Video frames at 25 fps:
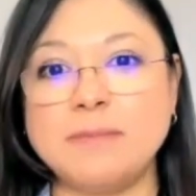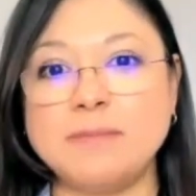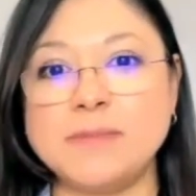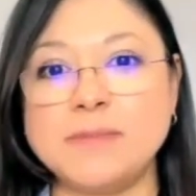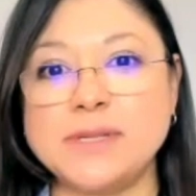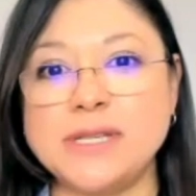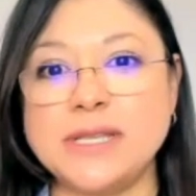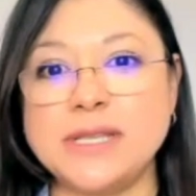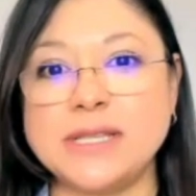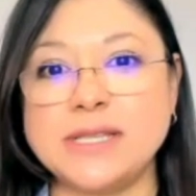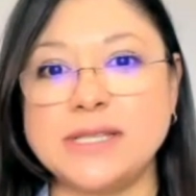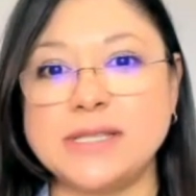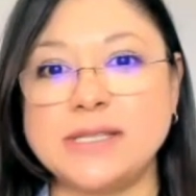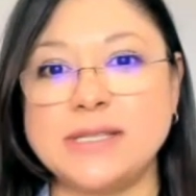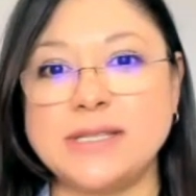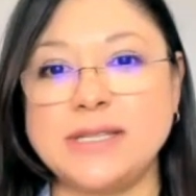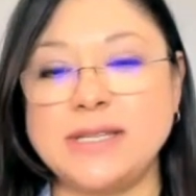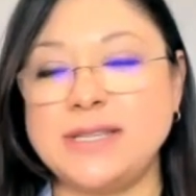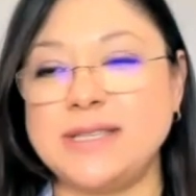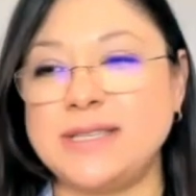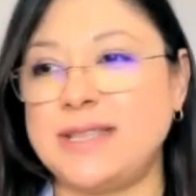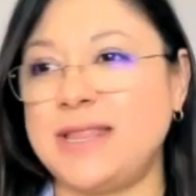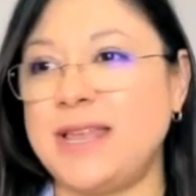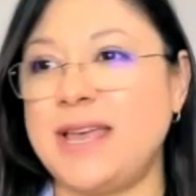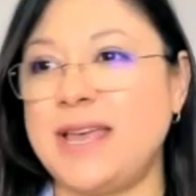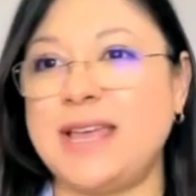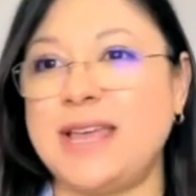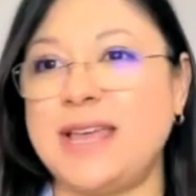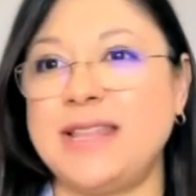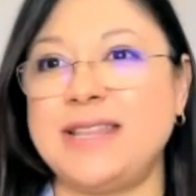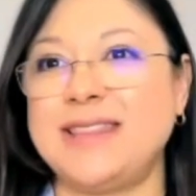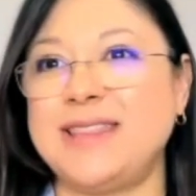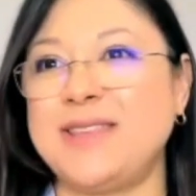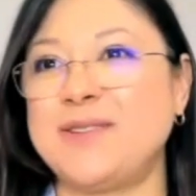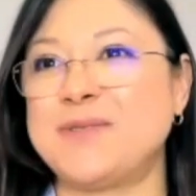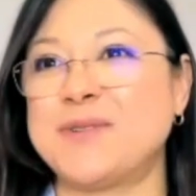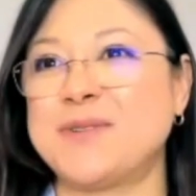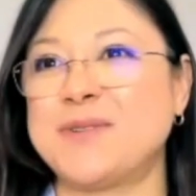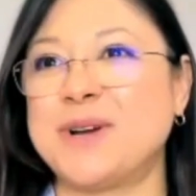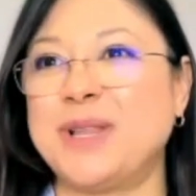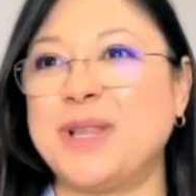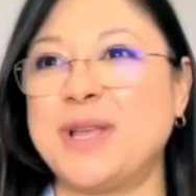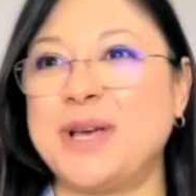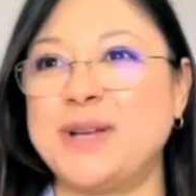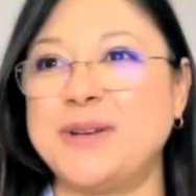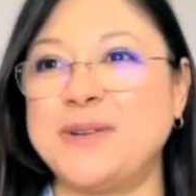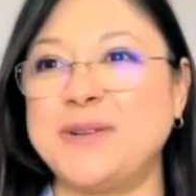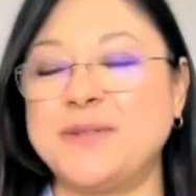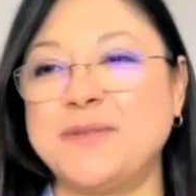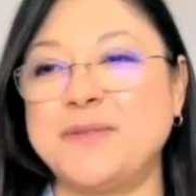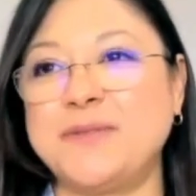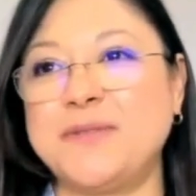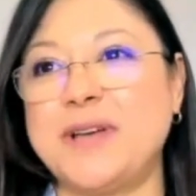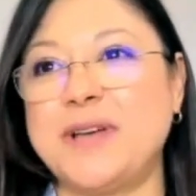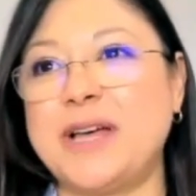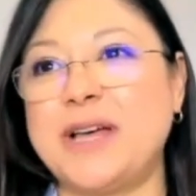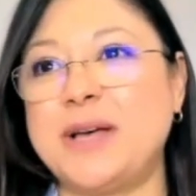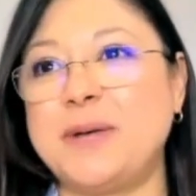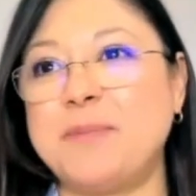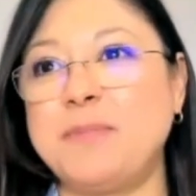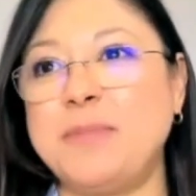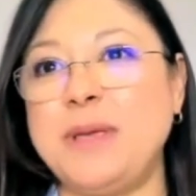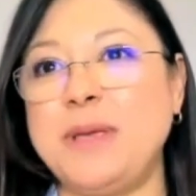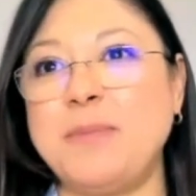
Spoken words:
She said that there were a lot of